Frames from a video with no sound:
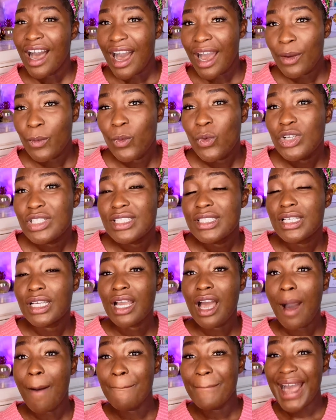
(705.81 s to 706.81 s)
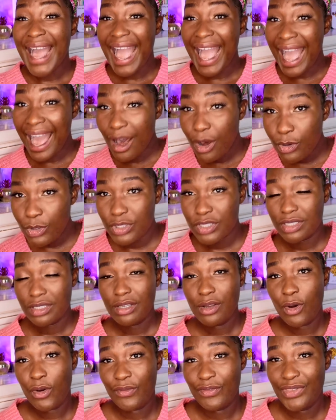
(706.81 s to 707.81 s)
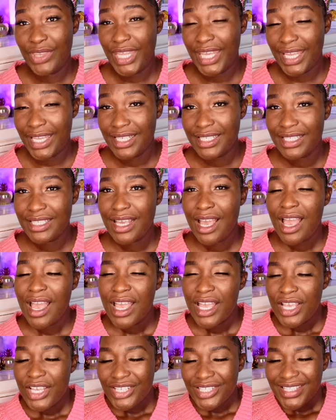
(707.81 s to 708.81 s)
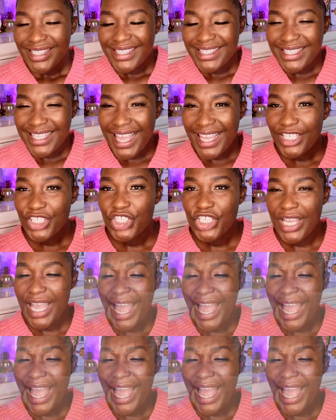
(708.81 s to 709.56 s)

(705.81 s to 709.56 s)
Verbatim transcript: I want to come out of this, then she